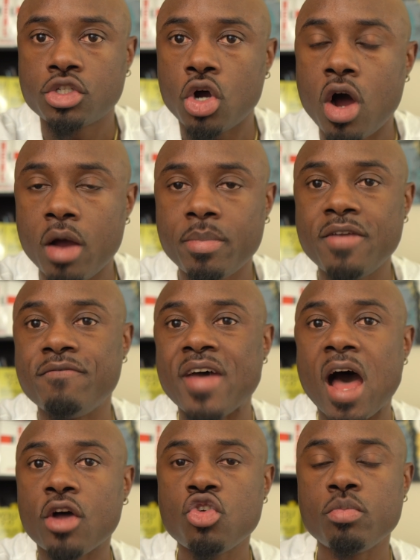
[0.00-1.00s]
taught me
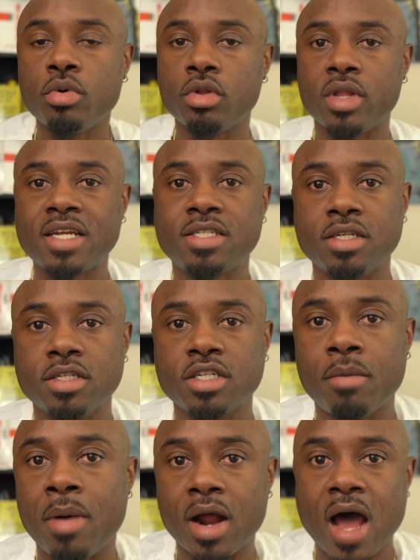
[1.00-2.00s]
valuable lessons
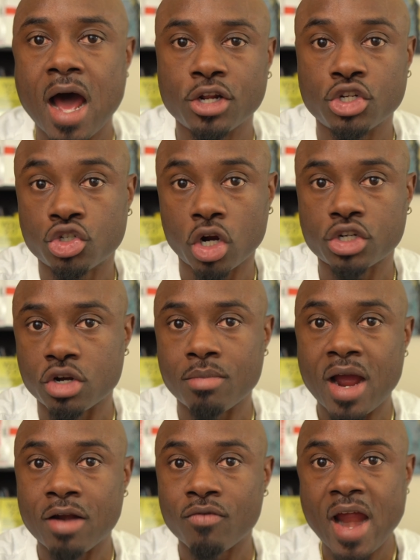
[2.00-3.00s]
about how to structure
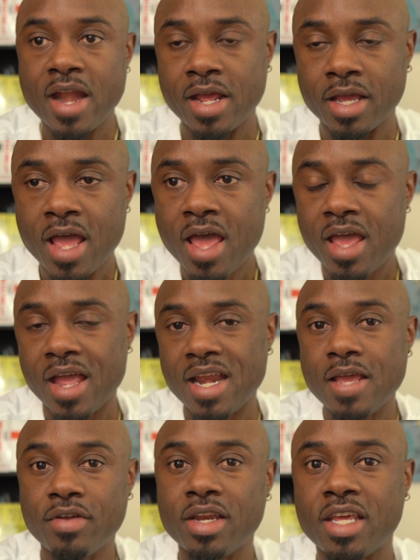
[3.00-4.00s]
my writing and
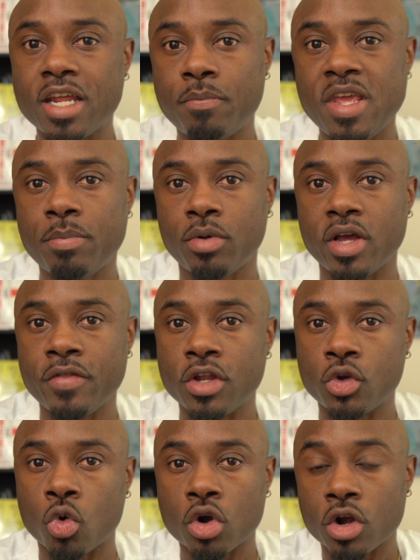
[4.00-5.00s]
even get people in the
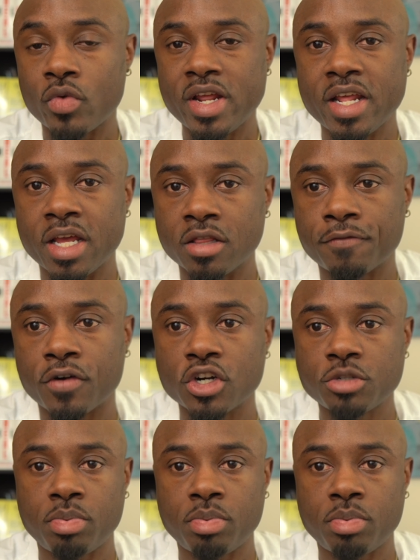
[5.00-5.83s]
door to read it in the first